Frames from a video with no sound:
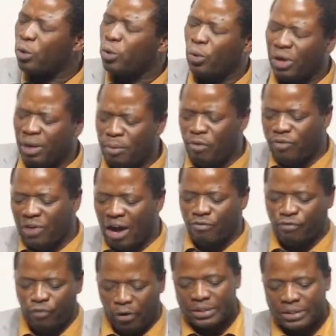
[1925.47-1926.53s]
God will remove
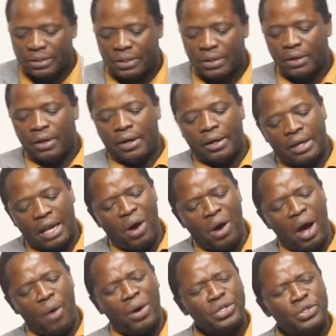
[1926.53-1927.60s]
comfort. Now,
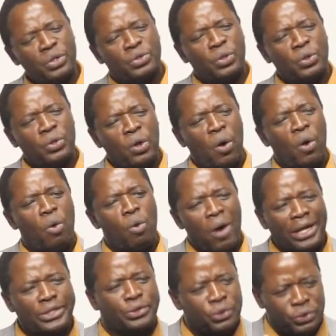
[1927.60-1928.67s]
I want you to know
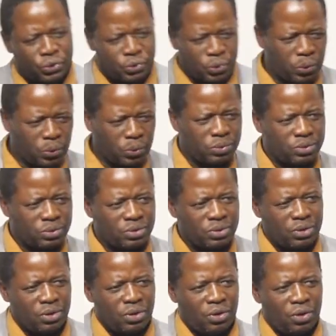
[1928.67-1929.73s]
what to do
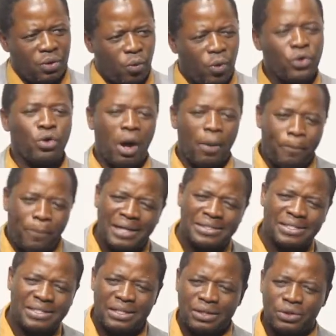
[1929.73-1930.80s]
when you are
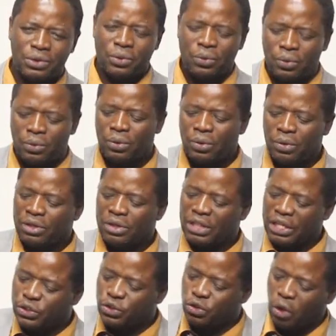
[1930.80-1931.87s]
passing through
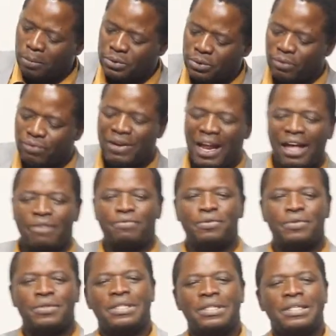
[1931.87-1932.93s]
the storms of life.
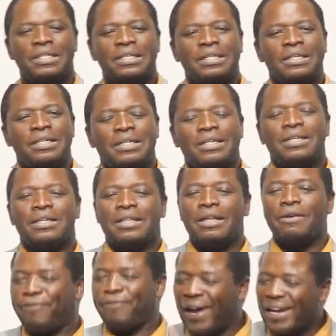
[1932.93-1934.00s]

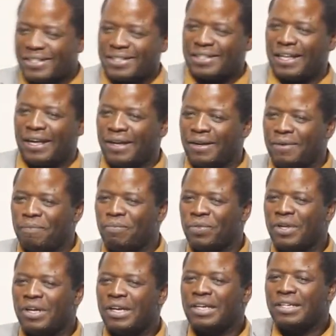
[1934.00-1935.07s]
The first thing,
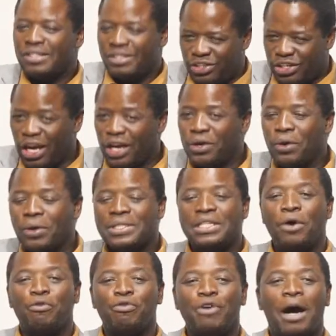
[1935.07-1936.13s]
check
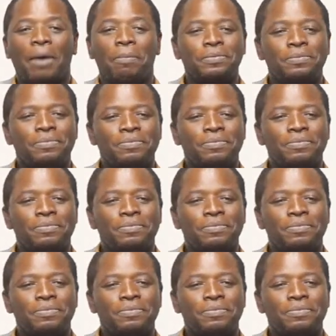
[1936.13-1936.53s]
yourself up.